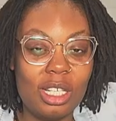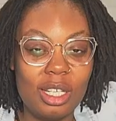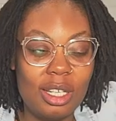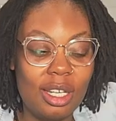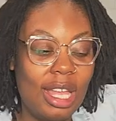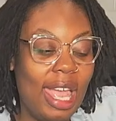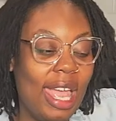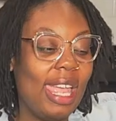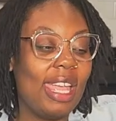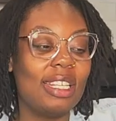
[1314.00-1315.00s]
good,
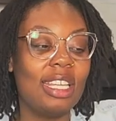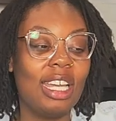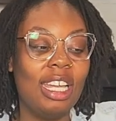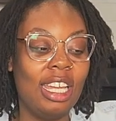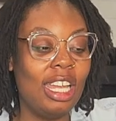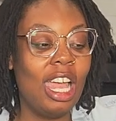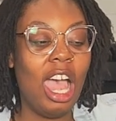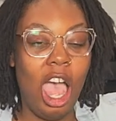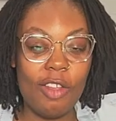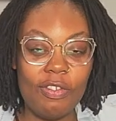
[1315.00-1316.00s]
and
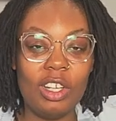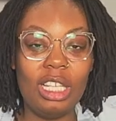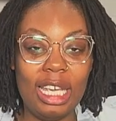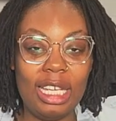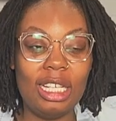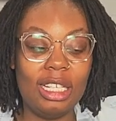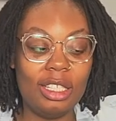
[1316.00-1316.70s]
I feel like